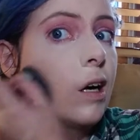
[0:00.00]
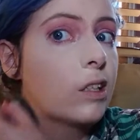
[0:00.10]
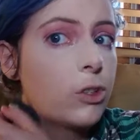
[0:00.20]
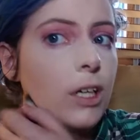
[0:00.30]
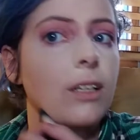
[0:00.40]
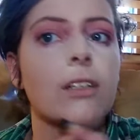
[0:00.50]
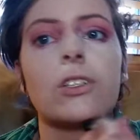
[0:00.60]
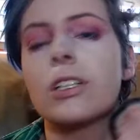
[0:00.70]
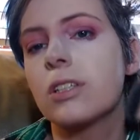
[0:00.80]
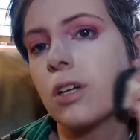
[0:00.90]
I try to
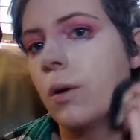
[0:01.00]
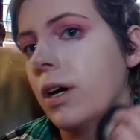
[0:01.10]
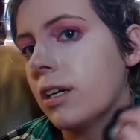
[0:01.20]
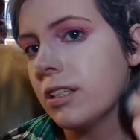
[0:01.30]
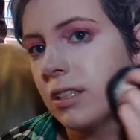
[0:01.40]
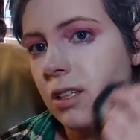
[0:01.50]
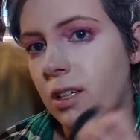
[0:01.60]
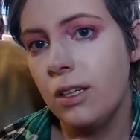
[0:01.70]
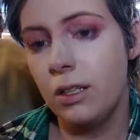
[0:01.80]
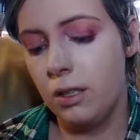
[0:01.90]
just go on
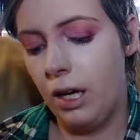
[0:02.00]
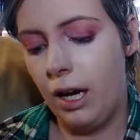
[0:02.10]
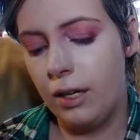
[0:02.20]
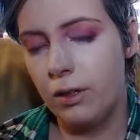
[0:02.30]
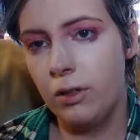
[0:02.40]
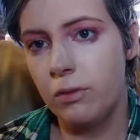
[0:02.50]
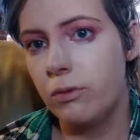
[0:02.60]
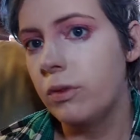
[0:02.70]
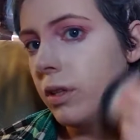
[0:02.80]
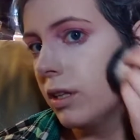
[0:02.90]
and
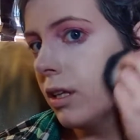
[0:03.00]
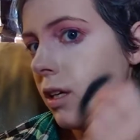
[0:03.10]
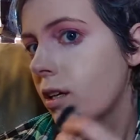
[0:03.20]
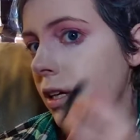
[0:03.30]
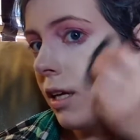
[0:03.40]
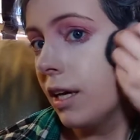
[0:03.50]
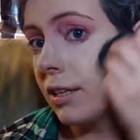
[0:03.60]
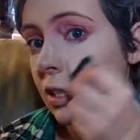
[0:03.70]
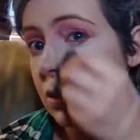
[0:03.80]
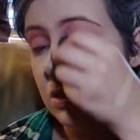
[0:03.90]

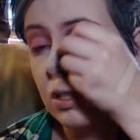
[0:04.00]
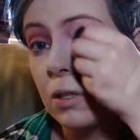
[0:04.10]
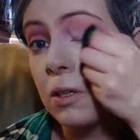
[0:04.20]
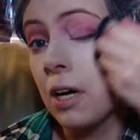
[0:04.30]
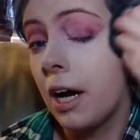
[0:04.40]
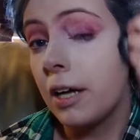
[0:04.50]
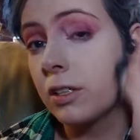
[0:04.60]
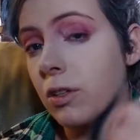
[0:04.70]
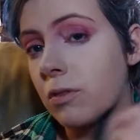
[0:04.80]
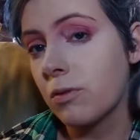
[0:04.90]
hit this until I
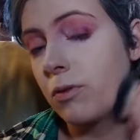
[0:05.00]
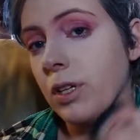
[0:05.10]
don't